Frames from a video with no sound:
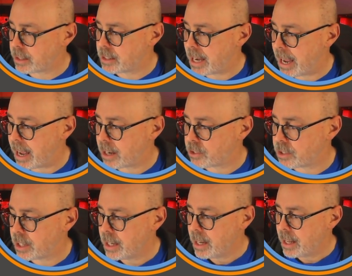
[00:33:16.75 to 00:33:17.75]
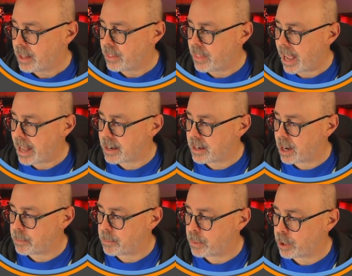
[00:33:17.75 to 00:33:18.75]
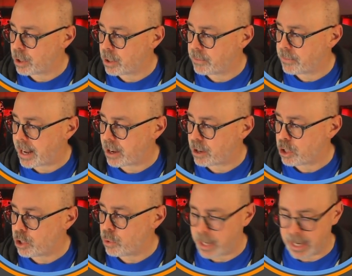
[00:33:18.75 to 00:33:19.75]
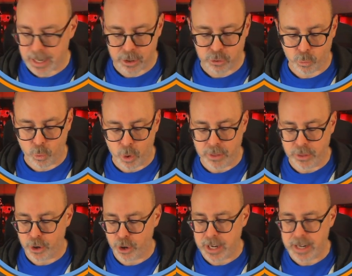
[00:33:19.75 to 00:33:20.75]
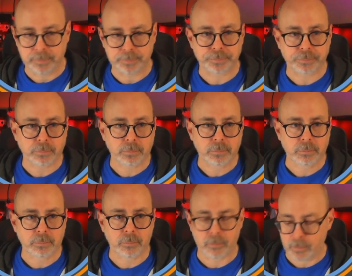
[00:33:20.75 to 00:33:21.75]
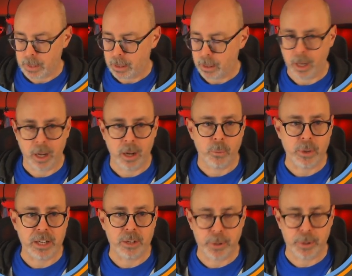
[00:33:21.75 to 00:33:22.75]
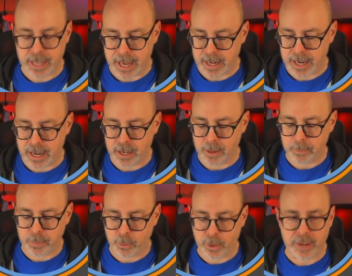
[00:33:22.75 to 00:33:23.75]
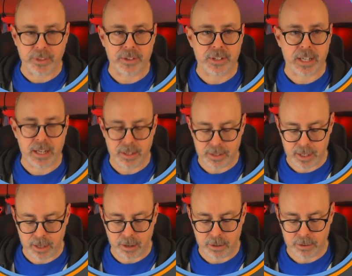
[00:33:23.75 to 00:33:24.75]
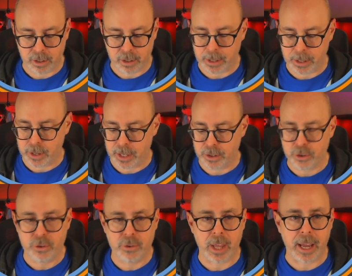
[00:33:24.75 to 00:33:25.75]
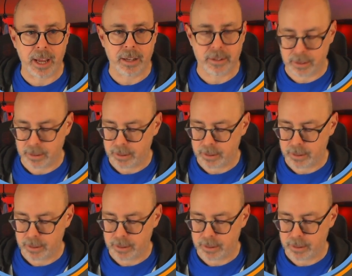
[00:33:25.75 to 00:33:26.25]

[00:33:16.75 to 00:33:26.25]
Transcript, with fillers: text, that number value is 130. Uh, we need to put that in parentheses here. So let me go ahead and do that.